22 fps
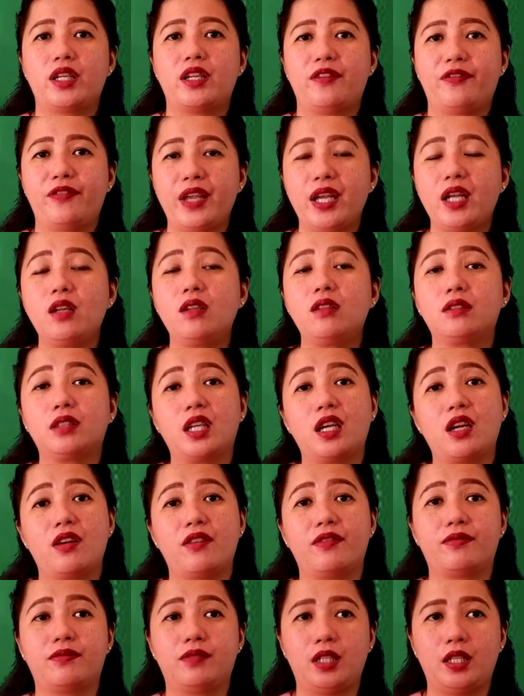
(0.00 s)
difficulty
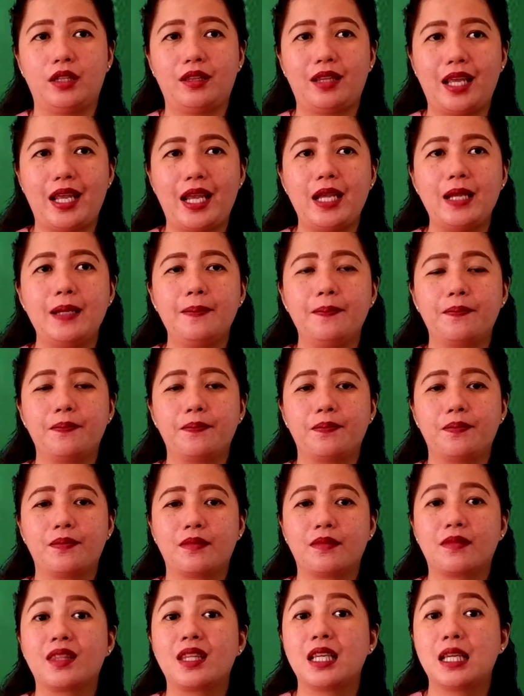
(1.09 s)
of breathing,
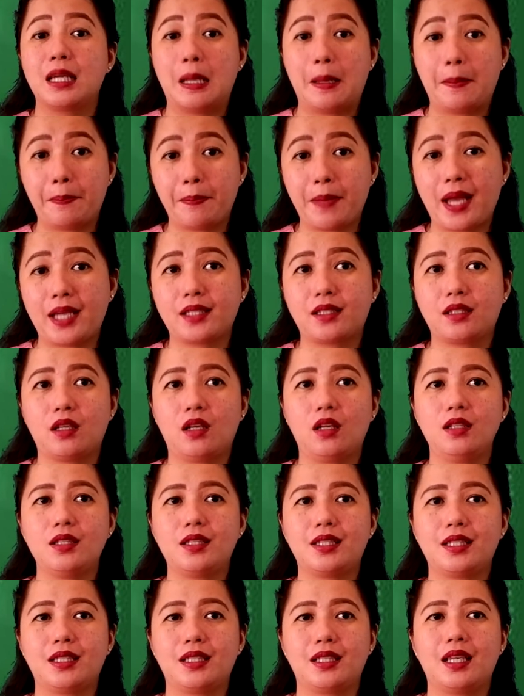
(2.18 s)

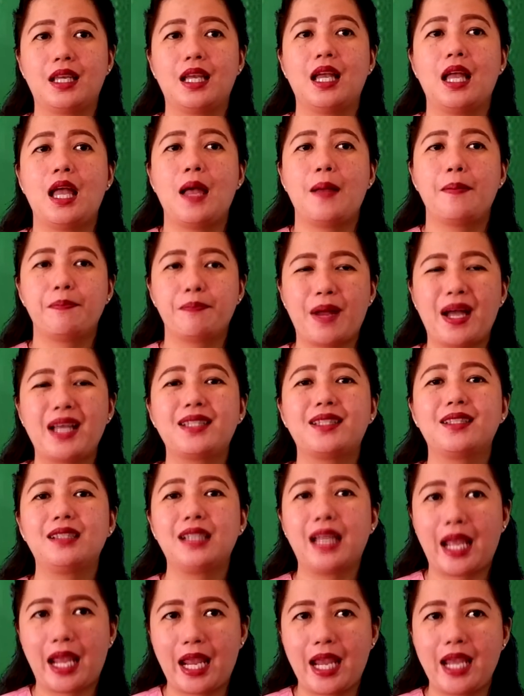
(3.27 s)
muscle
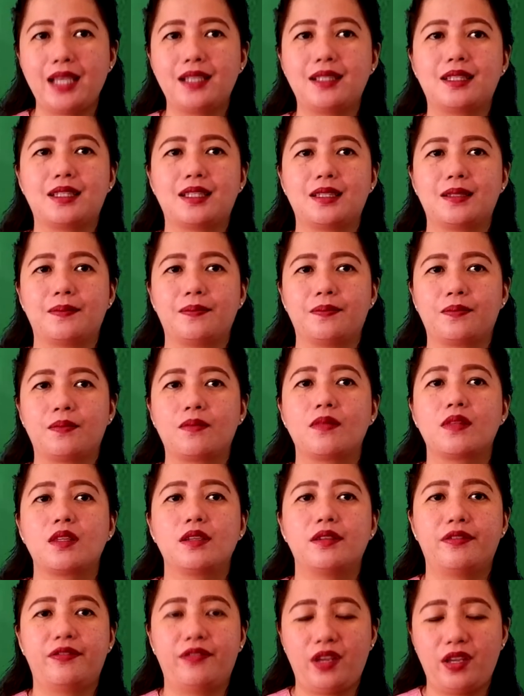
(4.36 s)
aches,
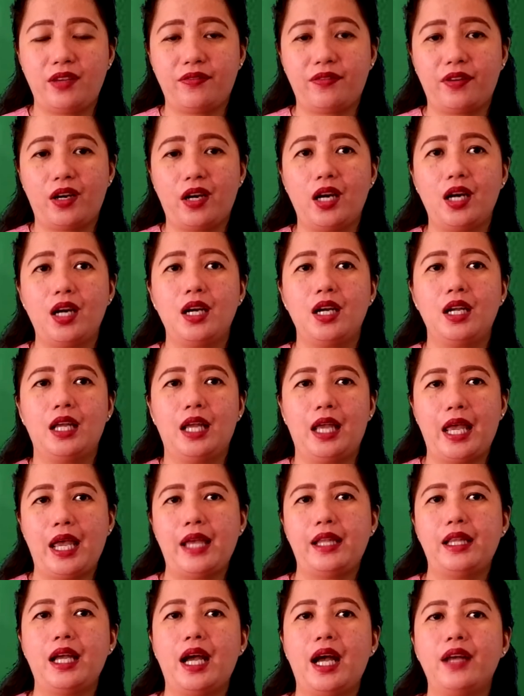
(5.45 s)
fever,
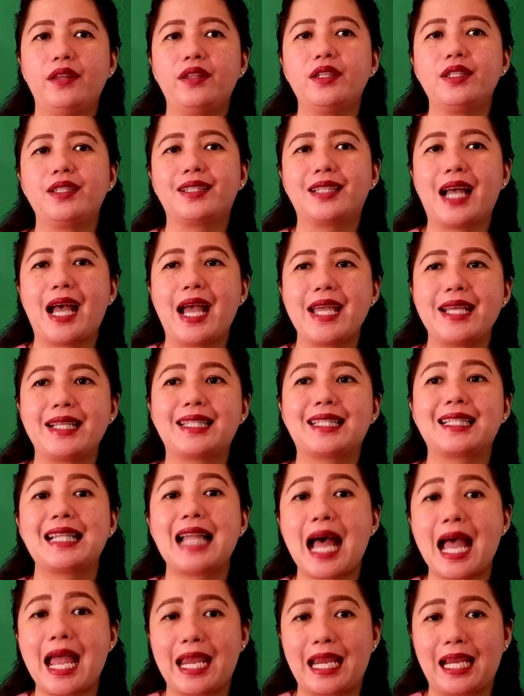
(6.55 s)
and other signs
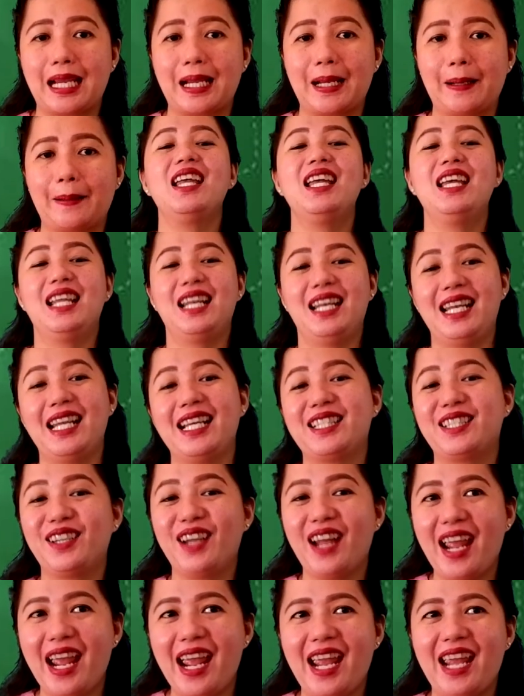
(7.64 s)
like
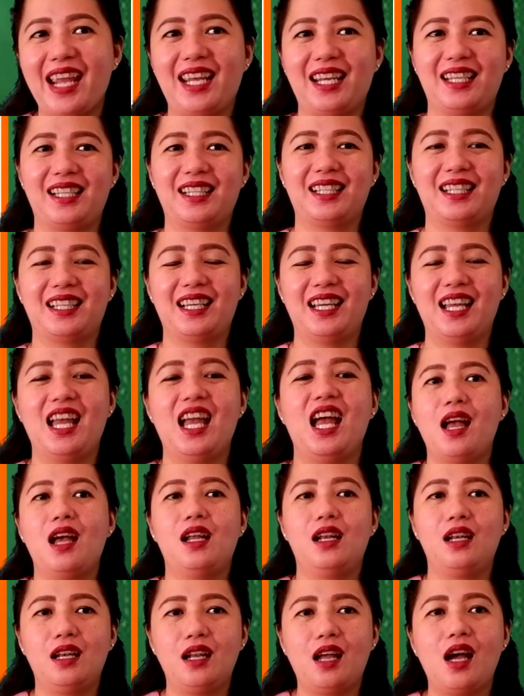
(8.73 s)
letter A,
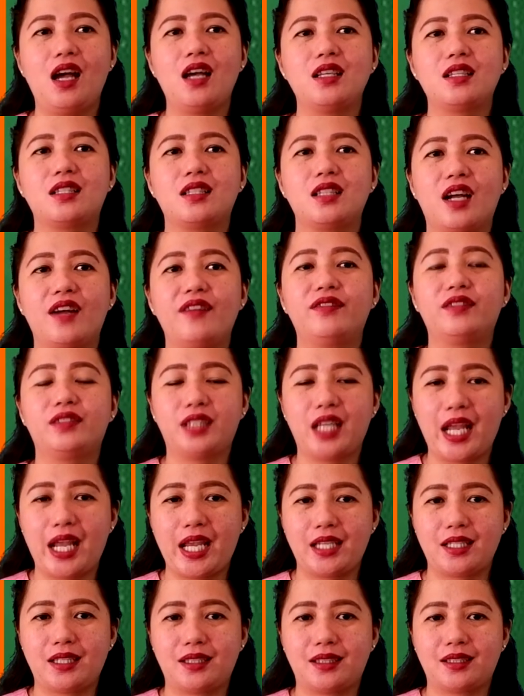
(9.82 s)
loss of
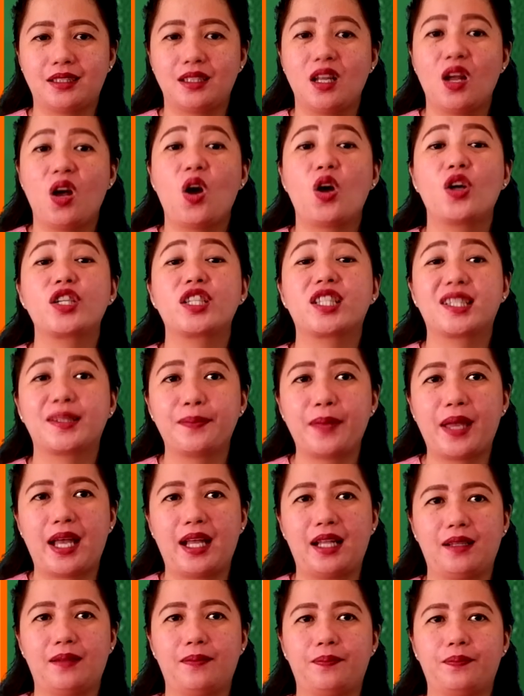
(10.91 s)
taste or
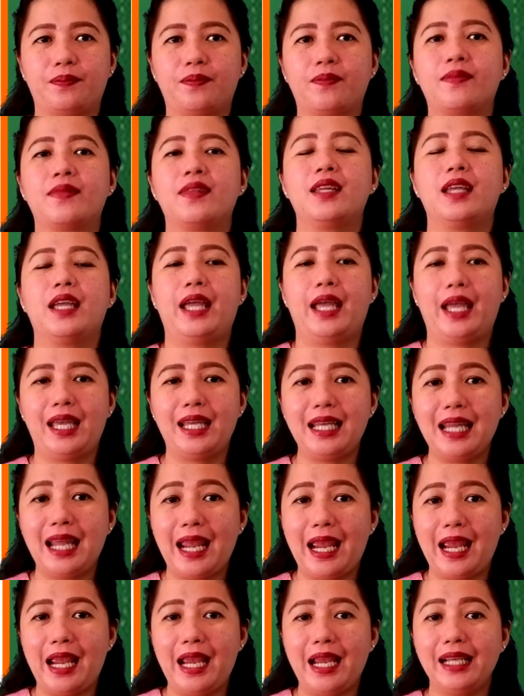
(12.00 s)
smell,
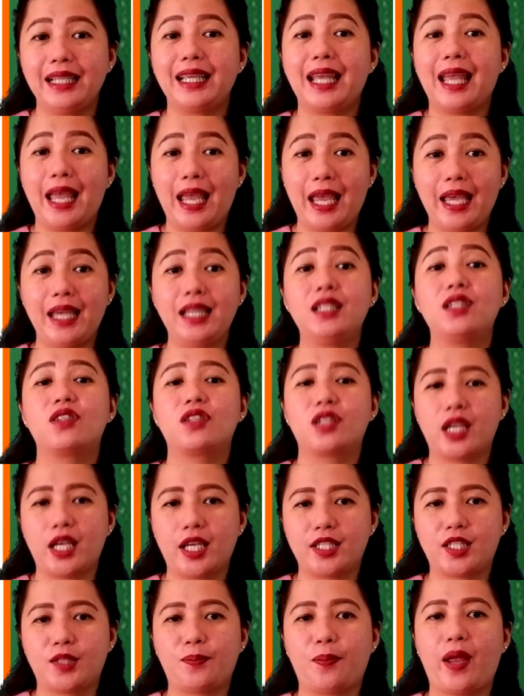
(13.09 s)
headache and
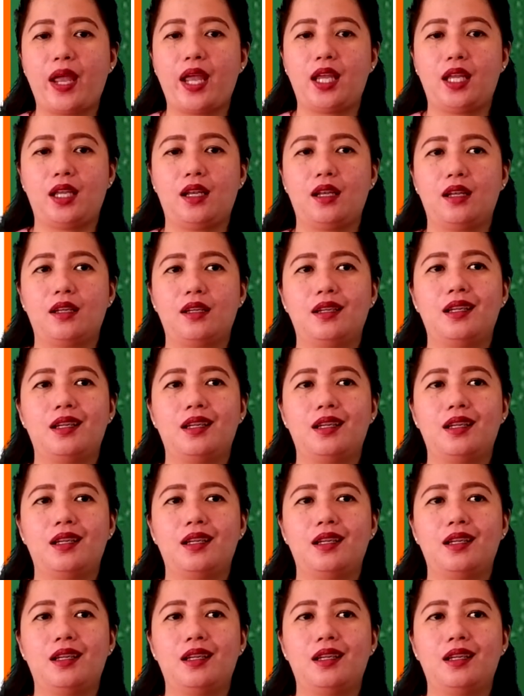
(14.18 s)
chest pain.